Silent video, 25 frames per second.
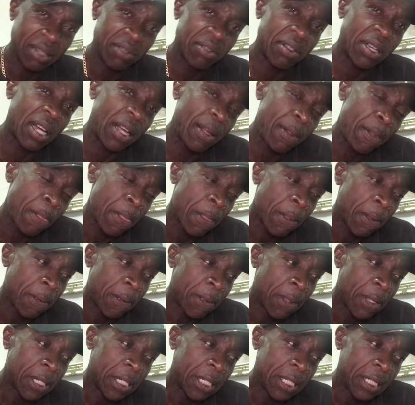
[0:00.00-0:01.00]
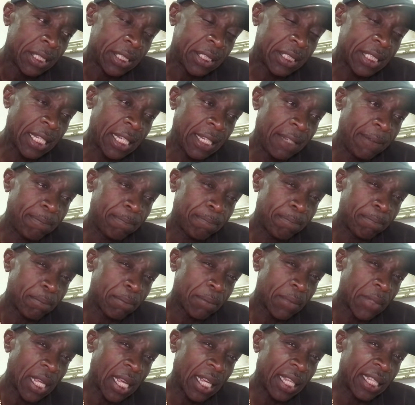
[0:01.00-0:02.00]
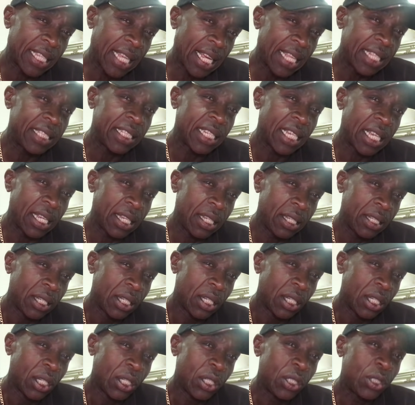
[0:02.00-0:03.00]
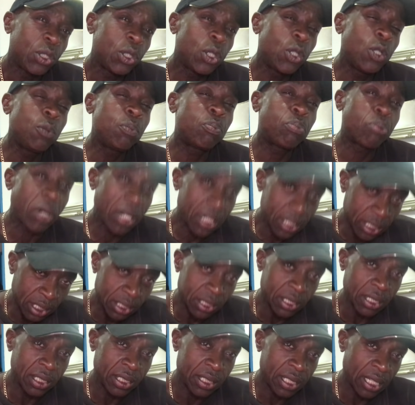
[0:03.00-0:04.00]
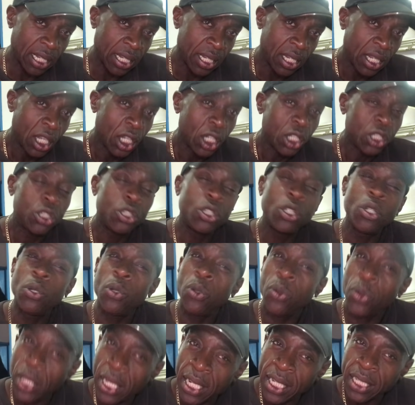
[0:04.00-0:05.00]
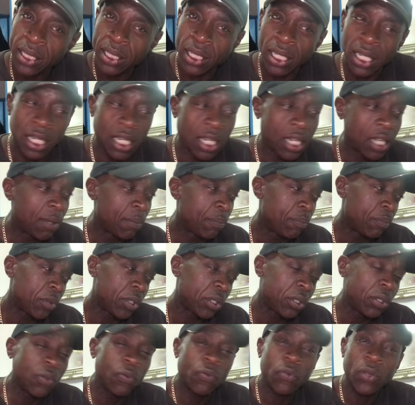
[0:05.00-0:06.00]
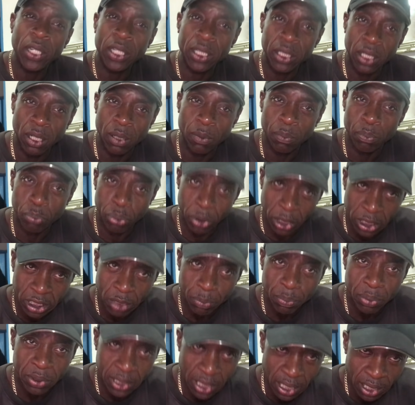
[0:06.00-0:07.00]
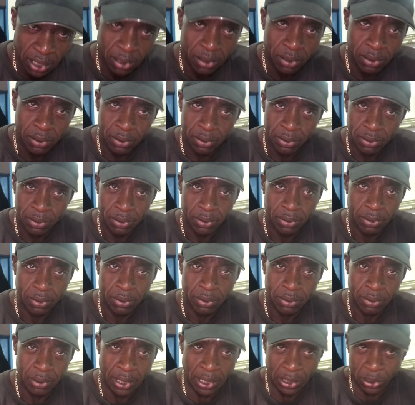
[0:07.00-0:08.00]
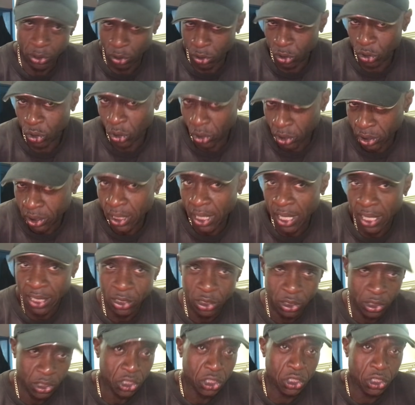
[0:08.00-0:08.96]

Right? See, again, yeah, you Brexiters, yeah, you think that Priti Patel is on your side.